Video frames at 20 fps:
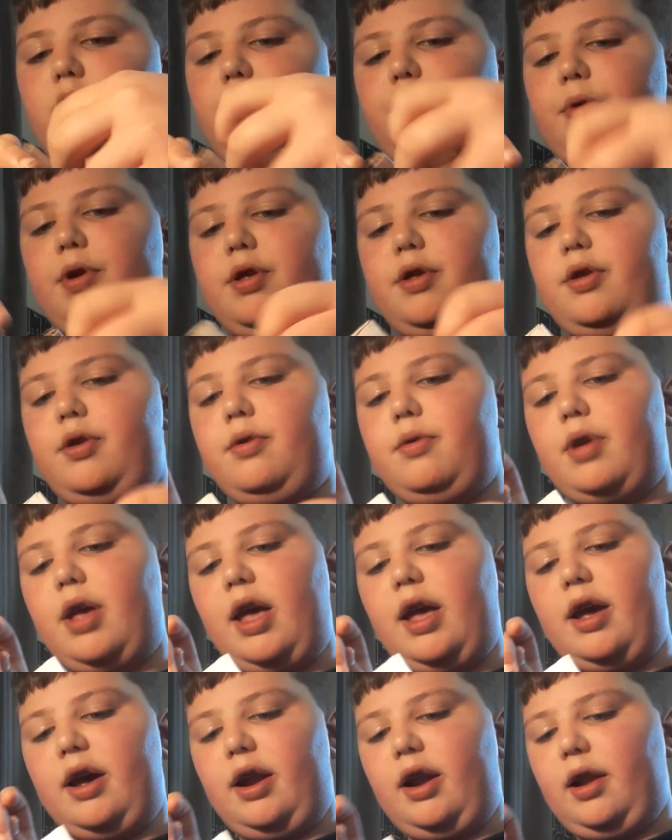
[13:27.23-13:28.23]
but you
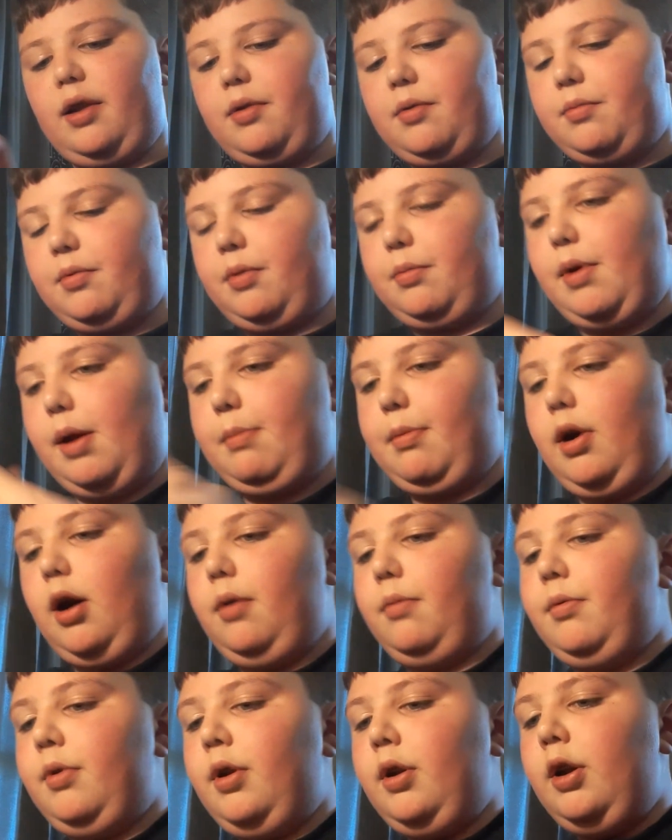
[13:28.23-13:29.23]
can. Well, my
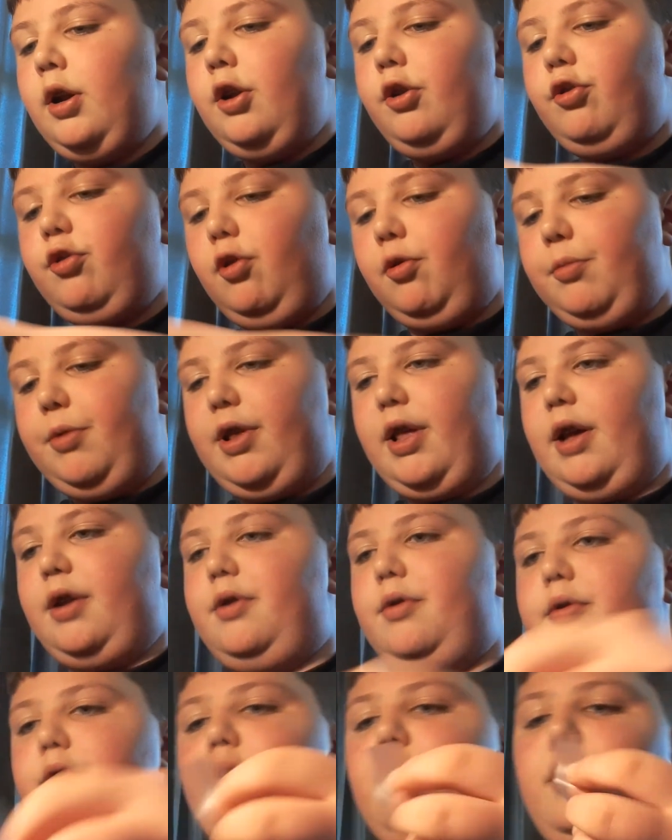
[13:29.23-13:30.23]
mom told me that
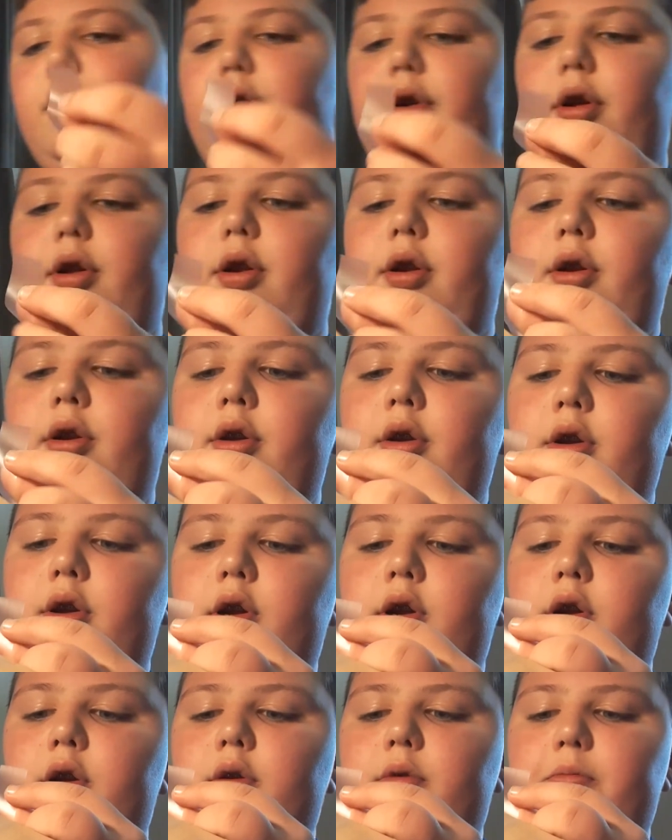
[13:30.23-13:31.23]
you could,
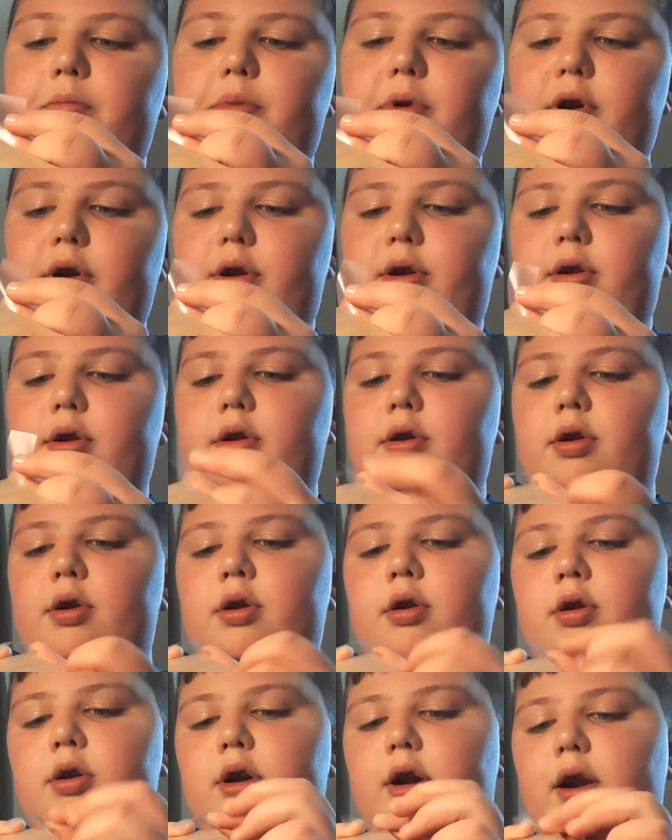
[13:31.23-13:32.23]
but
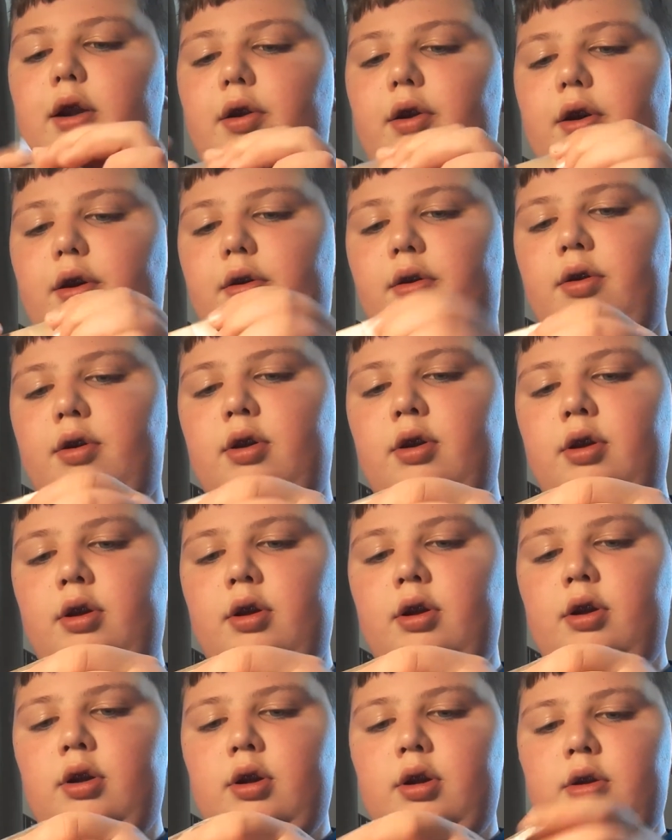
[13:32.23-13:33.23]
I don't know.
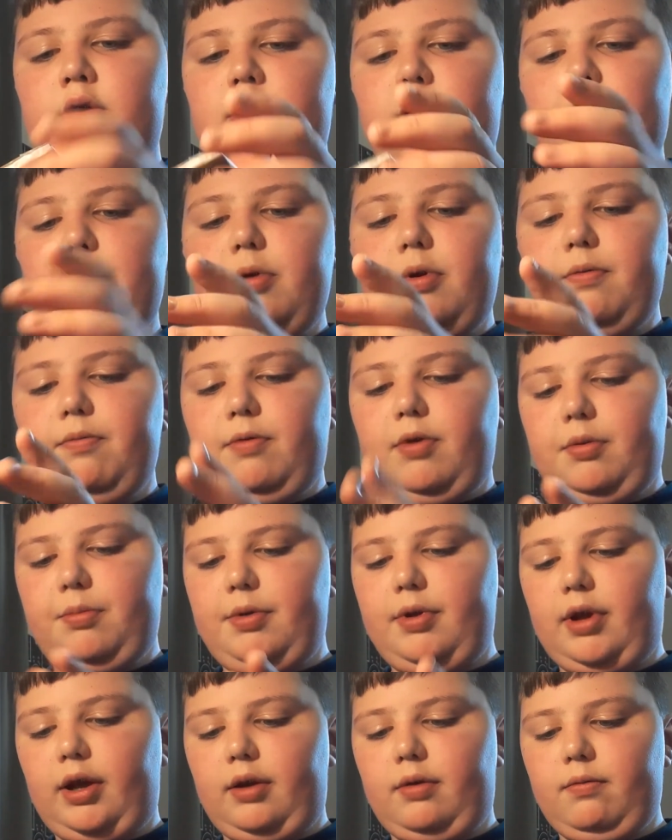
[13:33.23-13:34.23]
It would
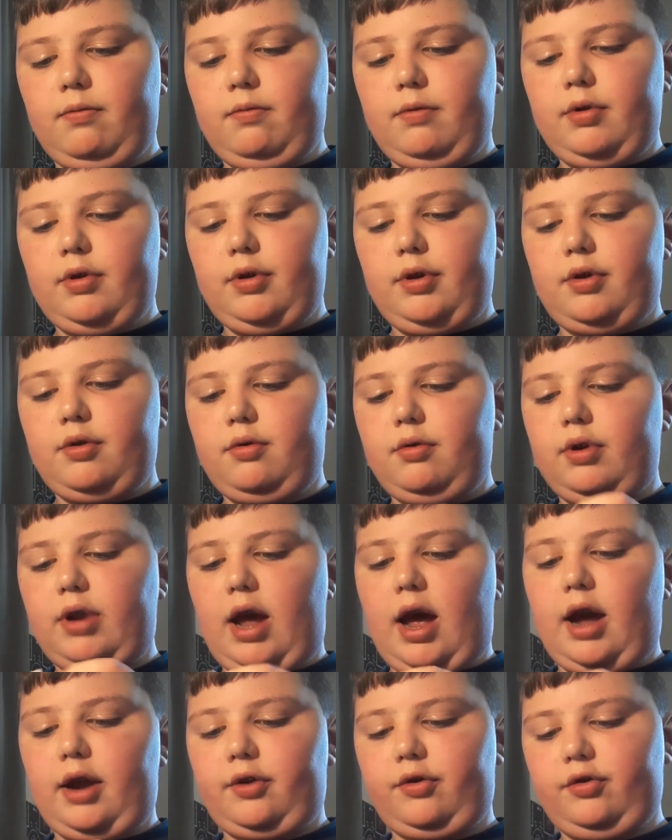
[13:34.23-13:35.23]
be, like, really cool
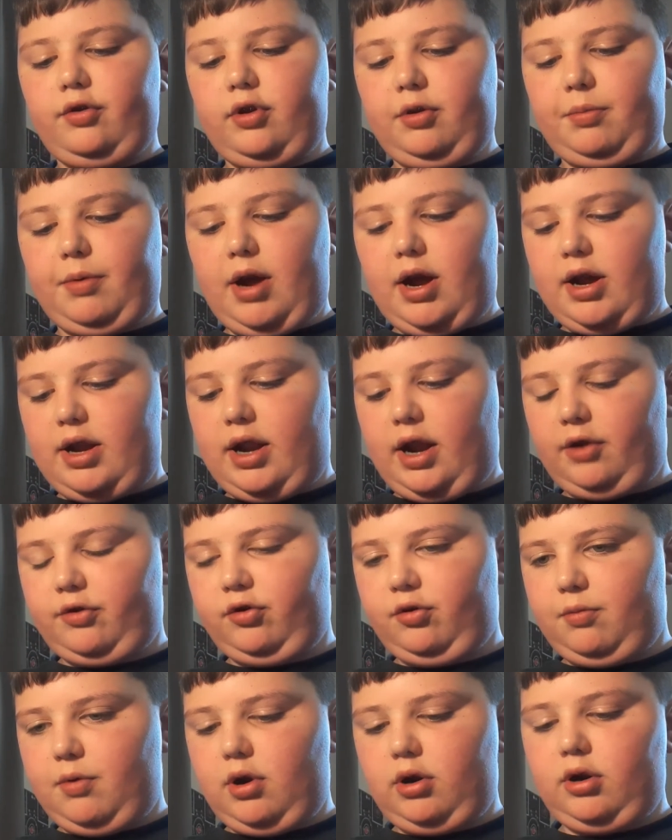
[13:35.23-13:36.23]
to buy an
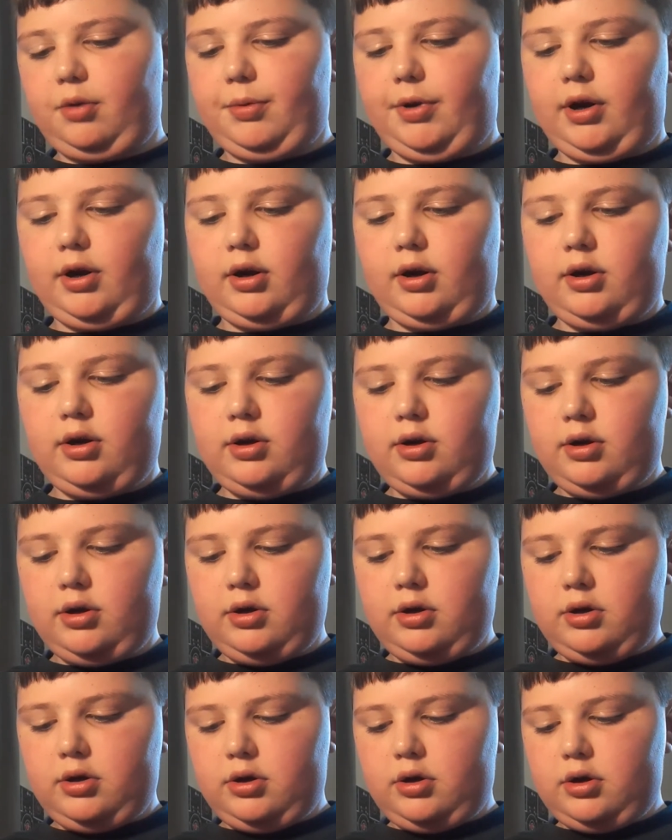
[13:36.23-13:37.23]
actual Wonka bar.
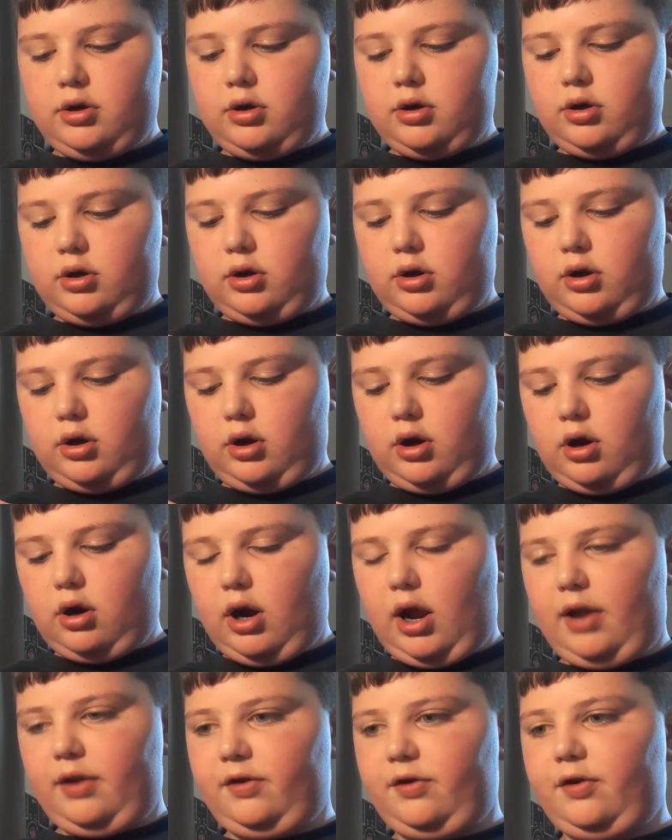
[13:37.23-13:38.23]

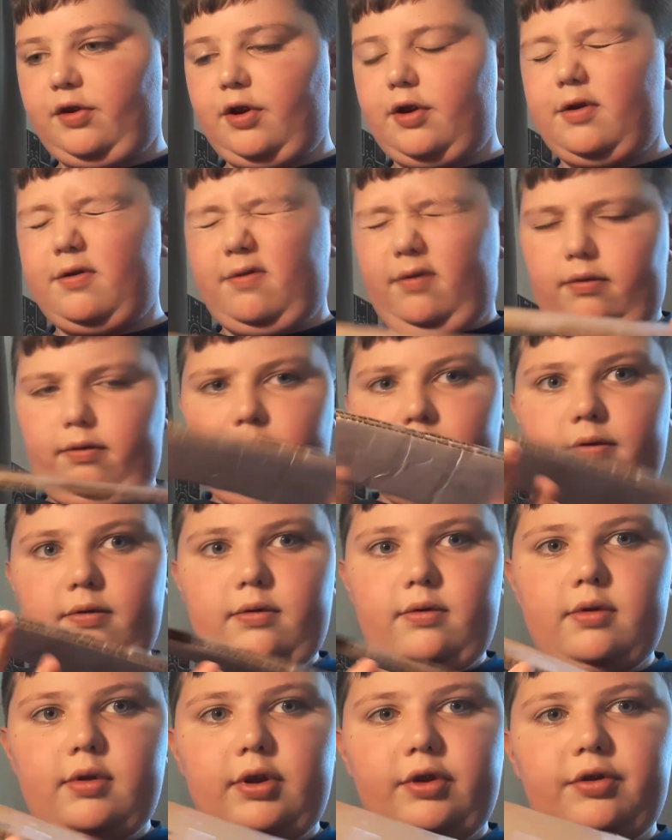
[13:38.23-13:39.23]
Alright, so
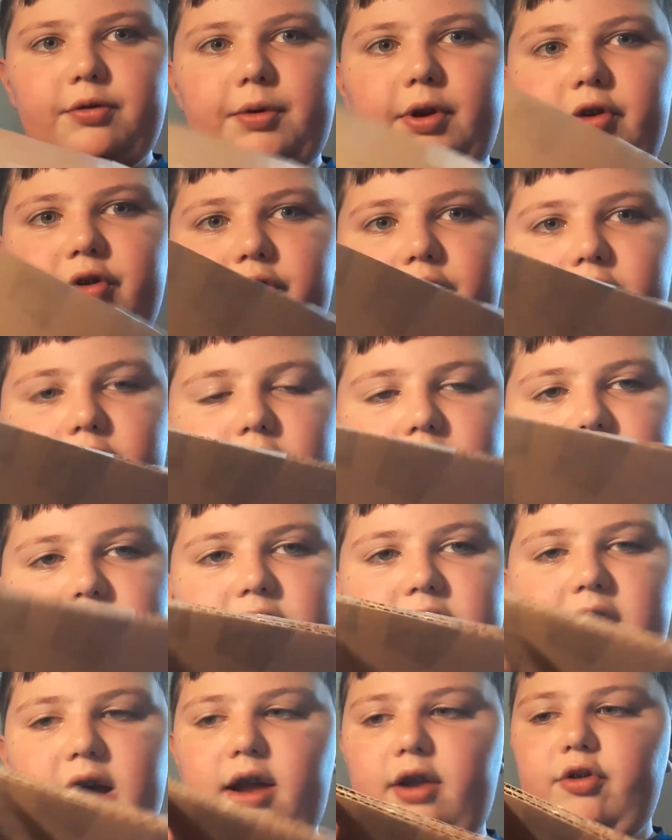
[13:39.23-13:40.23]
this is what it should look like.
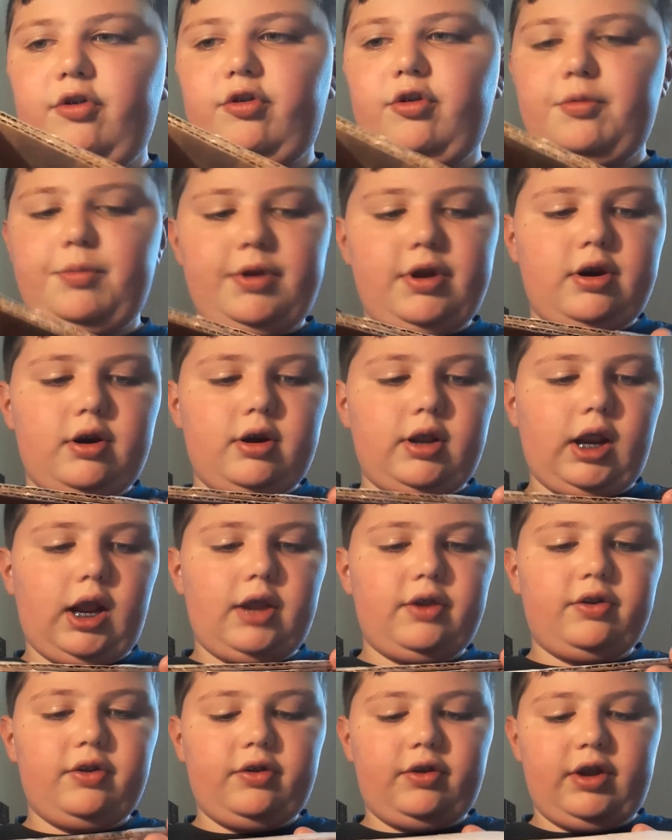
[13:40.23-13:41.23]
The ends should be all
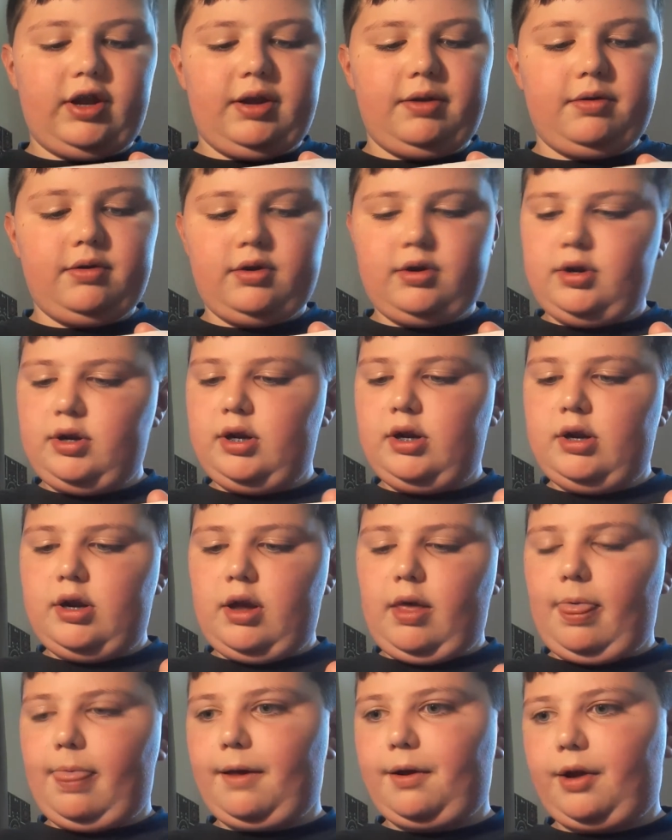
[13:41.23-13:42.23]
nice and taped.
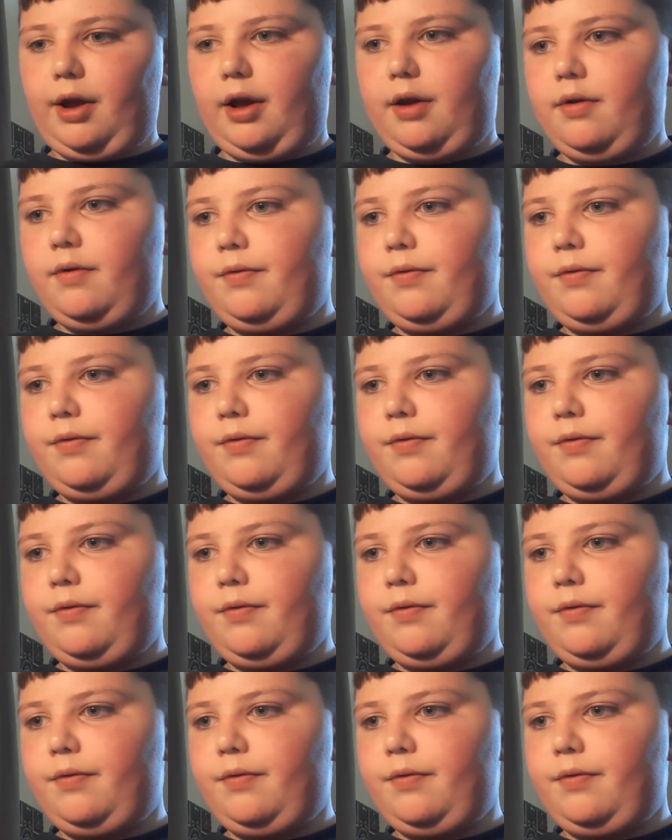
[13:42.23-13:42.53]
Okay.